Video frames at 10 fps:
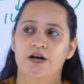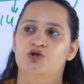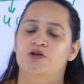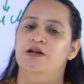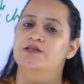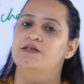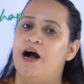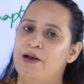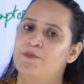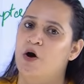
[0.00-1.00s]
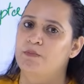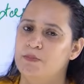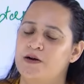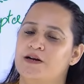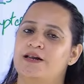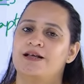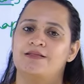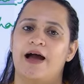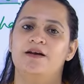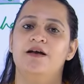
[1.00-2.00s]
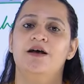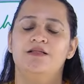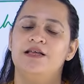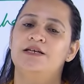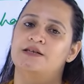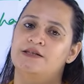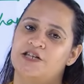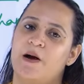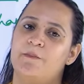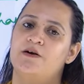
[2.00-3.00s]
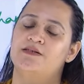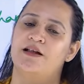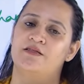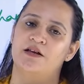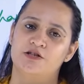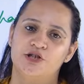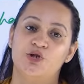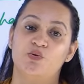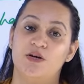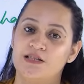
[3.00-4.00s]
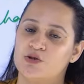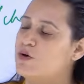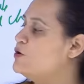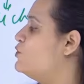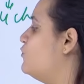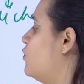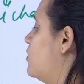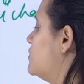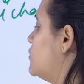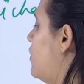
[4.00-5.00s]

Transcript: So there is a high probability that these are the chapters that the institute is going to focus